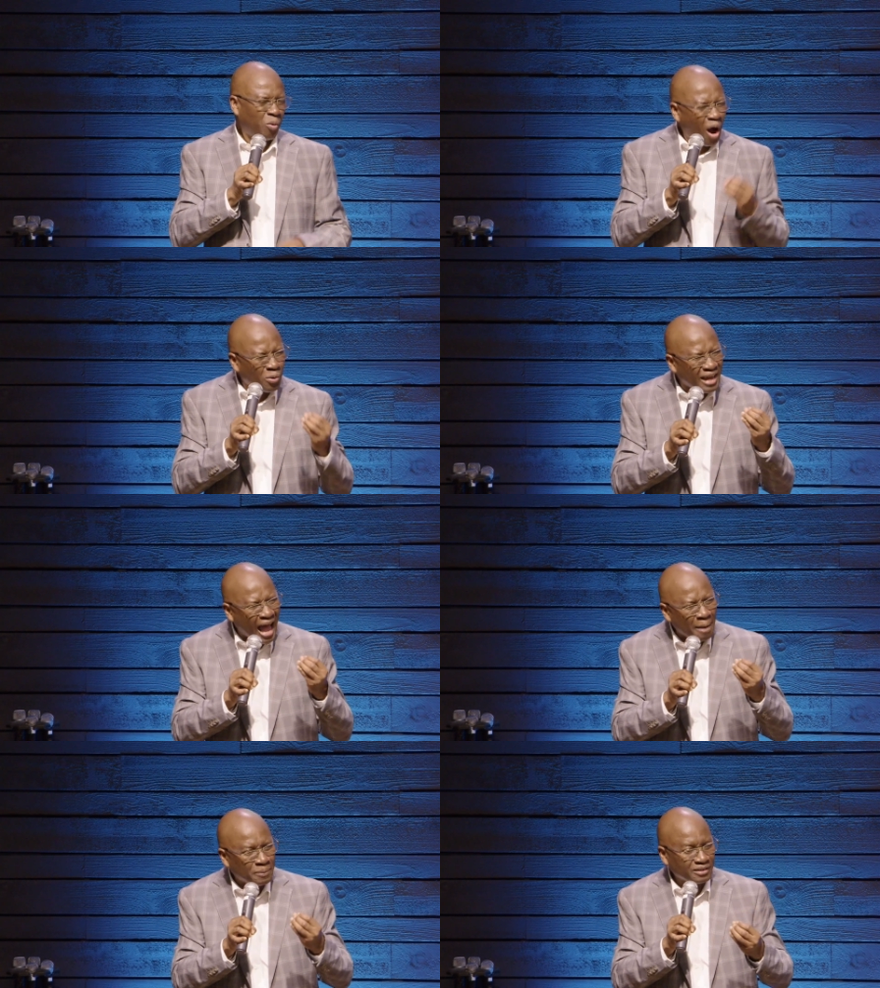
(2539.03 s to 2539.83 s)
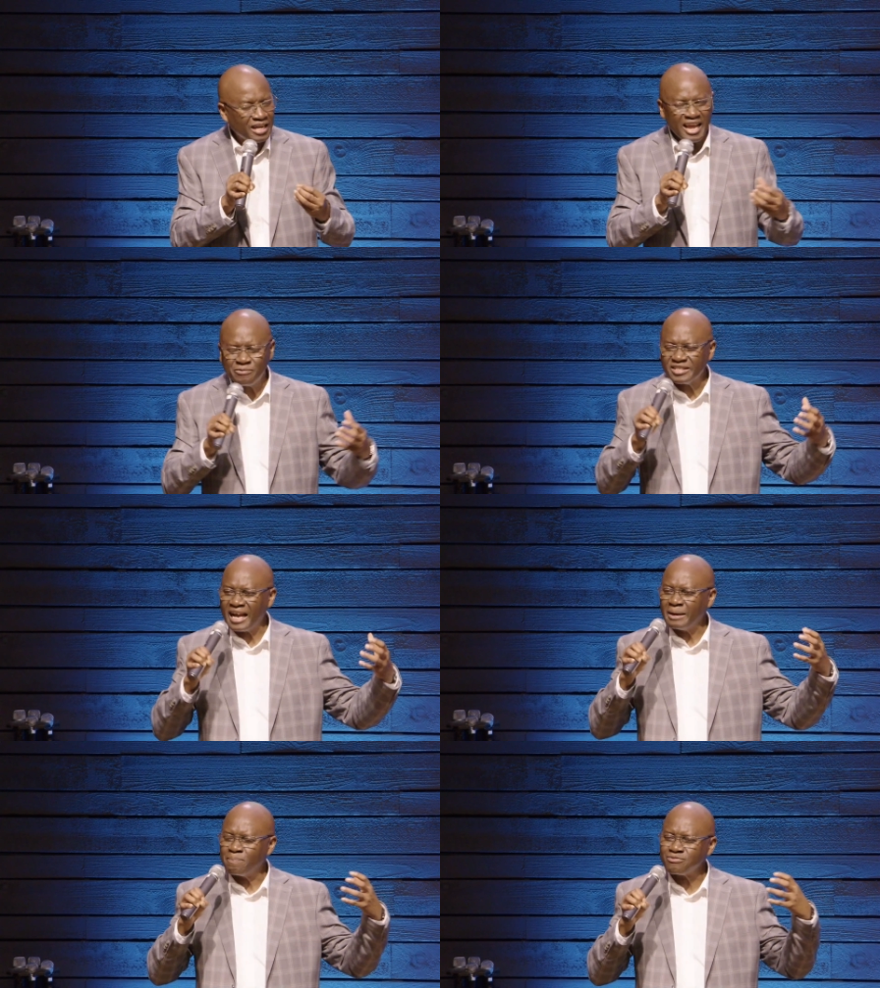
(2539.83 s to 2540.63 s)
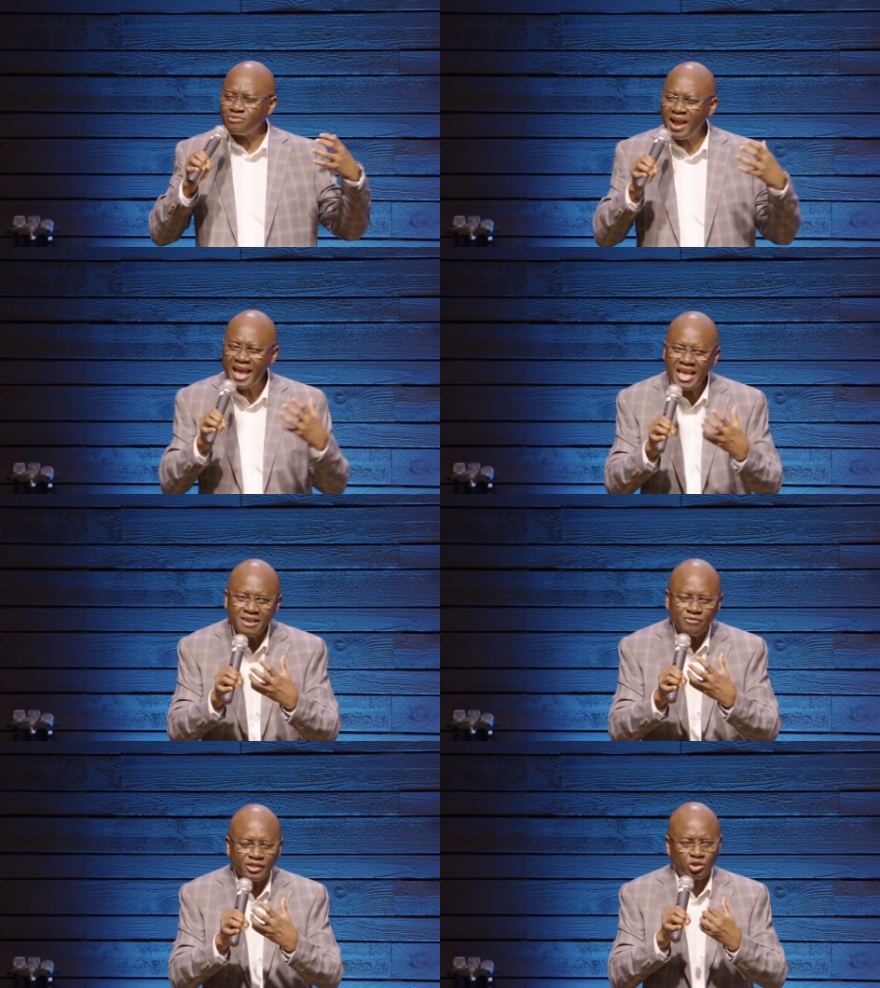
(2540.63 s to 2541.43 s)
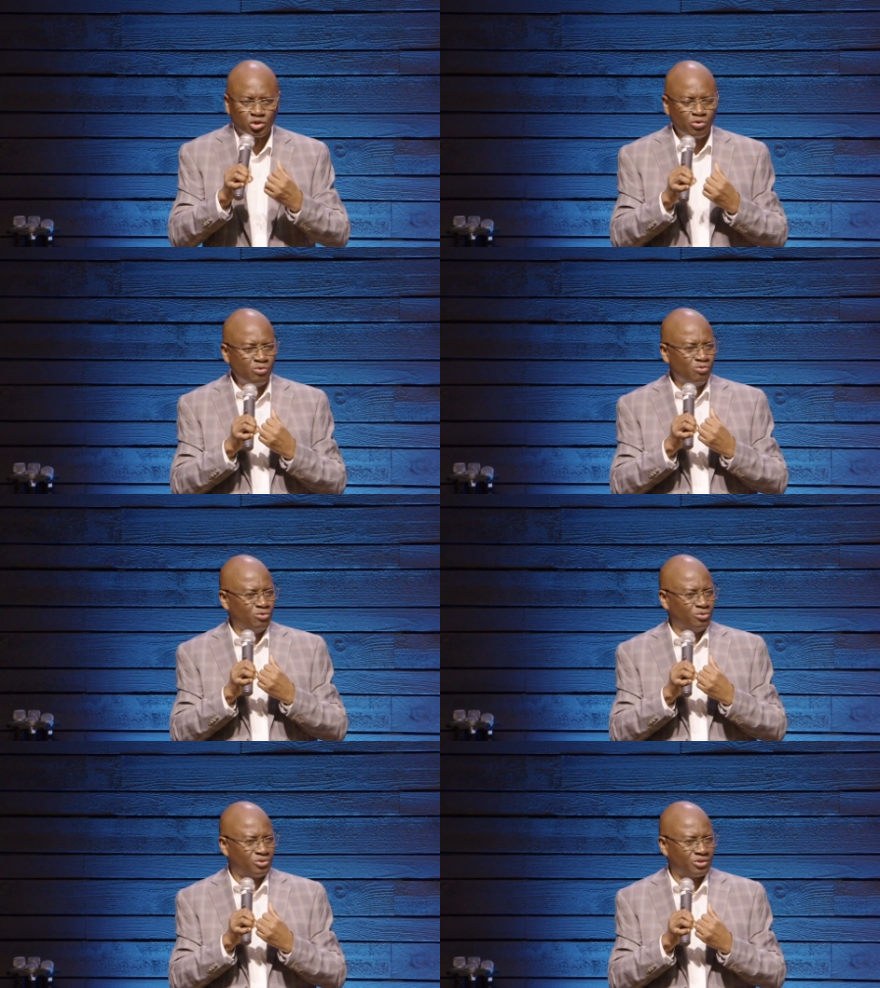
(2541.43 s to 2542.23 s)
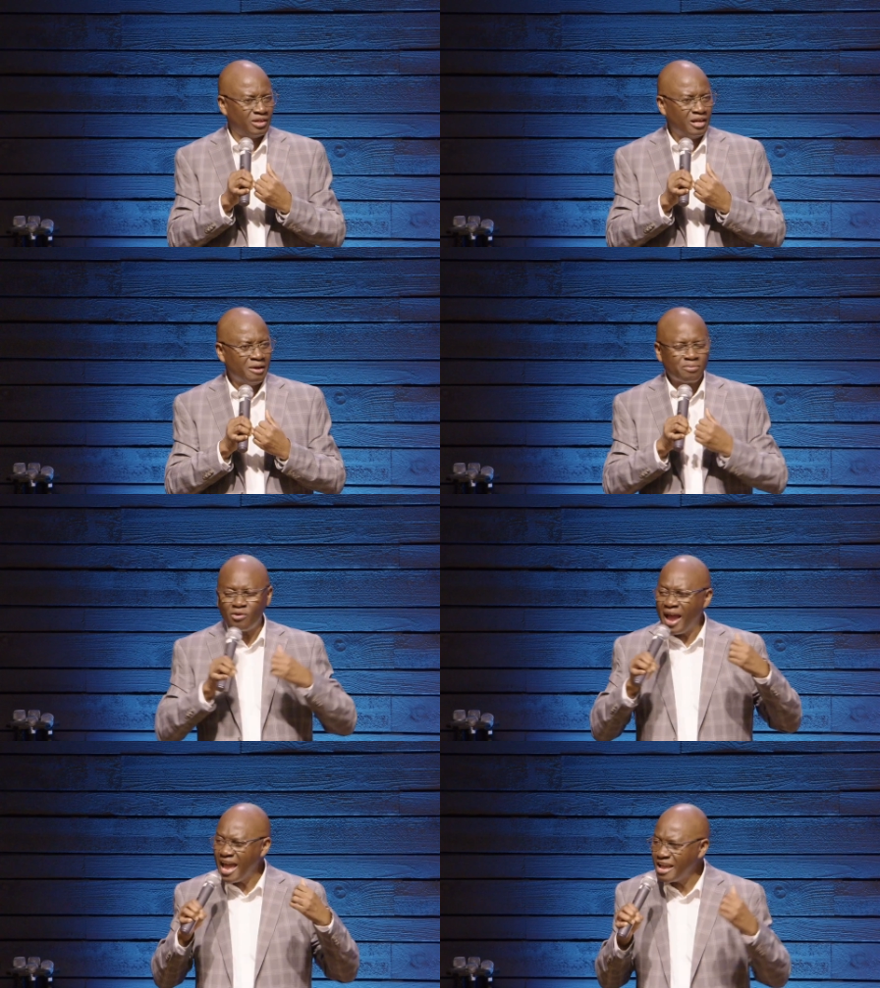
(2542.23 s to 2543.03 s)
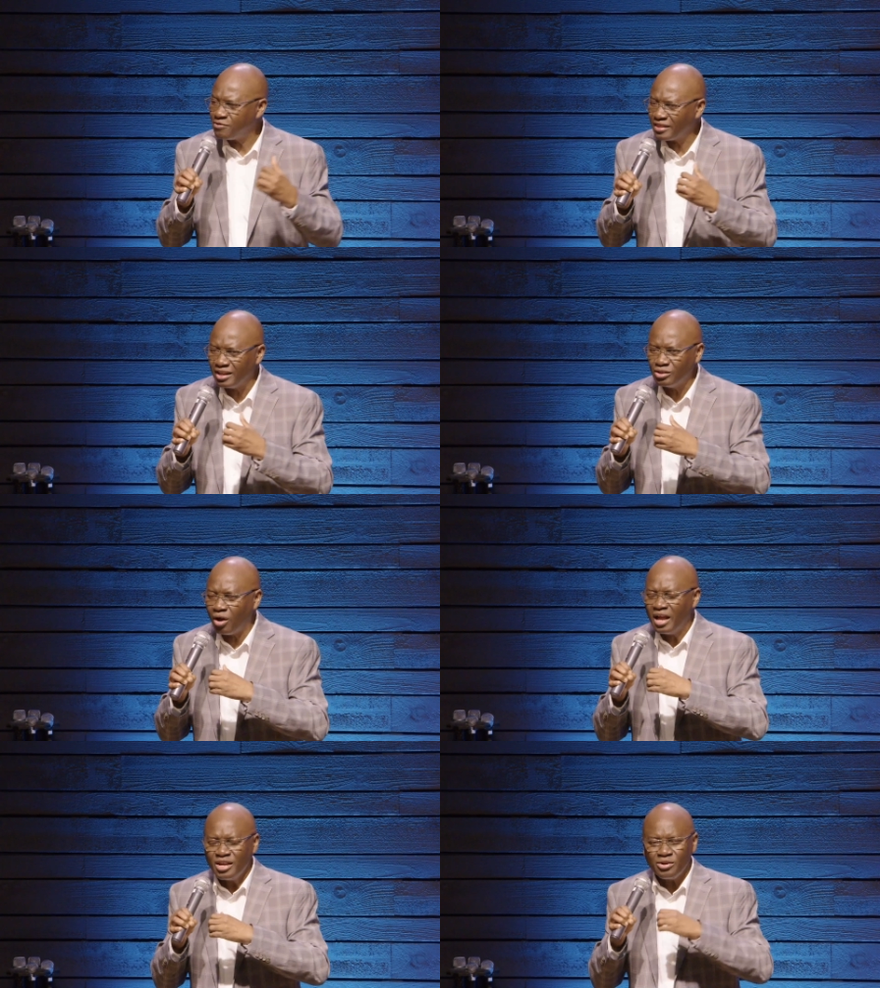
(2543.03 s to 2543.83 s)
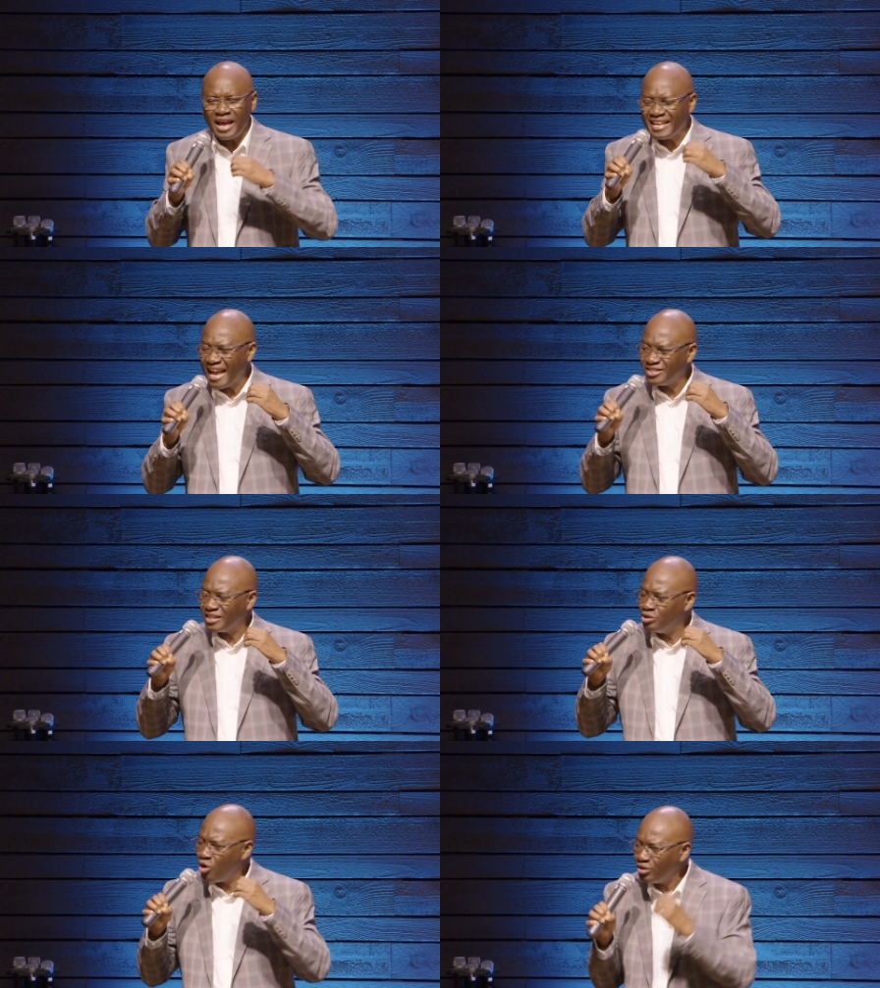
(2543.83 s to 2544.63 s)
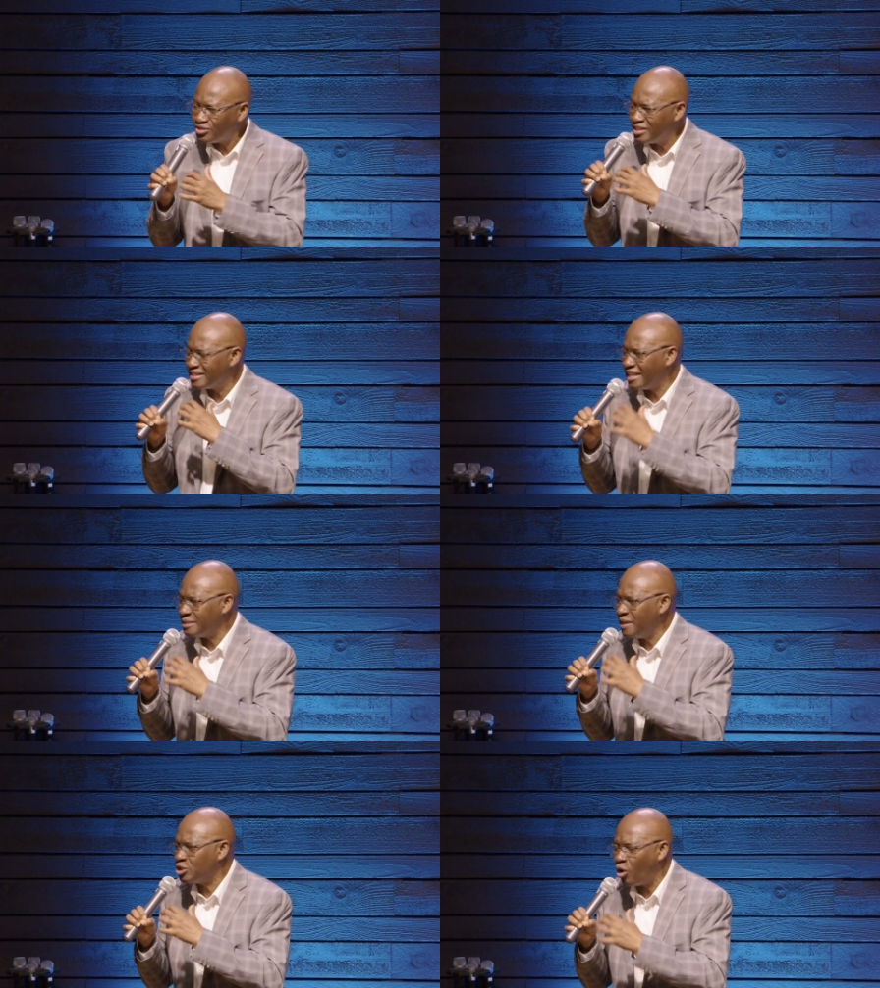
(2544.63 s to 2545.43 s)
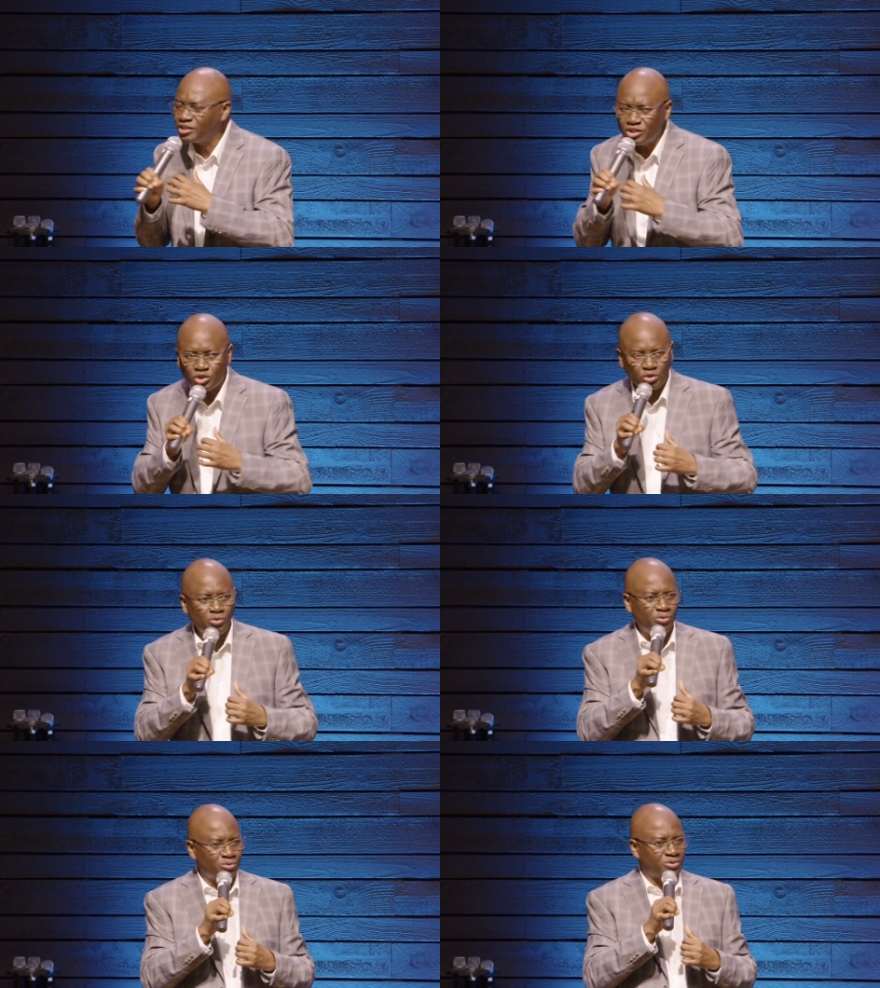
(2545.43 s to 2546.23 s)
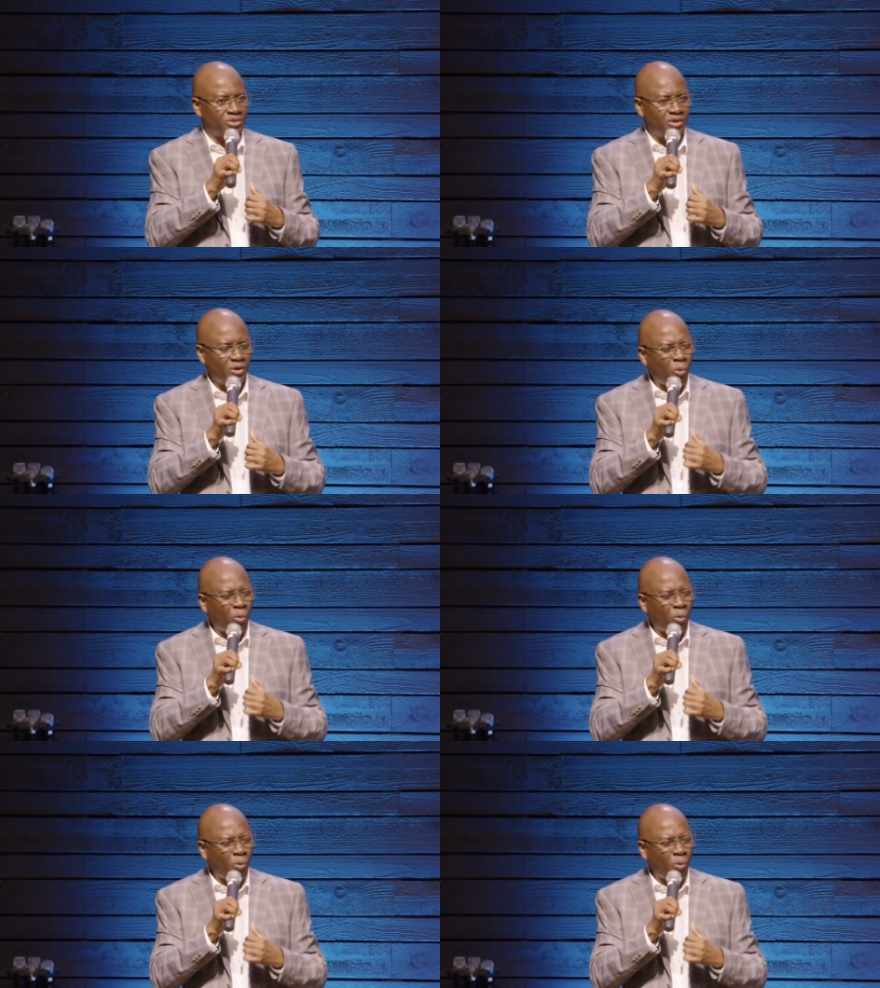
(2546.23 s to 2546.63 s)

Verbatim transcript: What would happen if we started praying for the schools, praying for the, you know, against the nonsense that is being taught in schools?